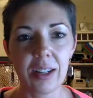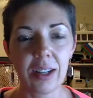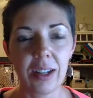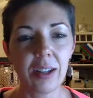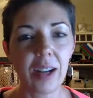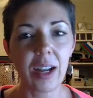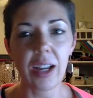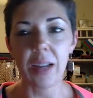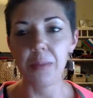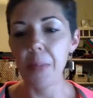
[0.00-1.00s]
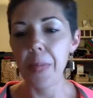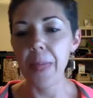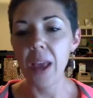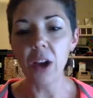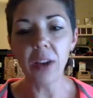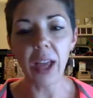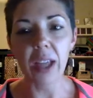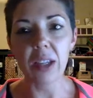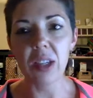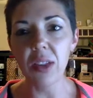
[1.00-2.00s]
All right. Okay,
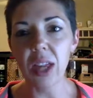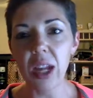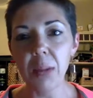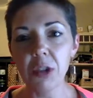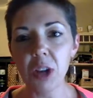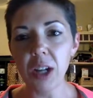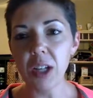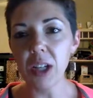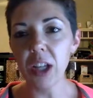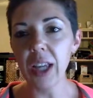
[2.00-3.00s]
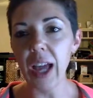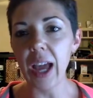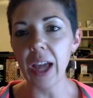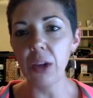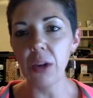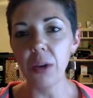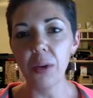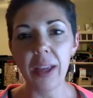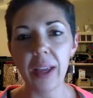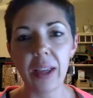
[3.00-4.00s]
so then I'm trying to look at
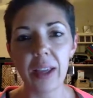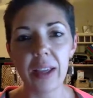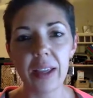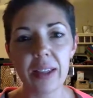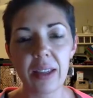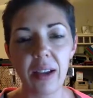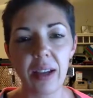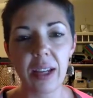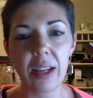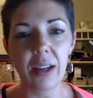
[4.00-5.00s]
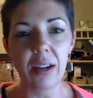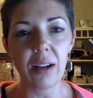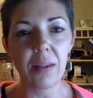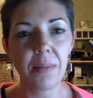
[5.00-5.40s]
who is on here.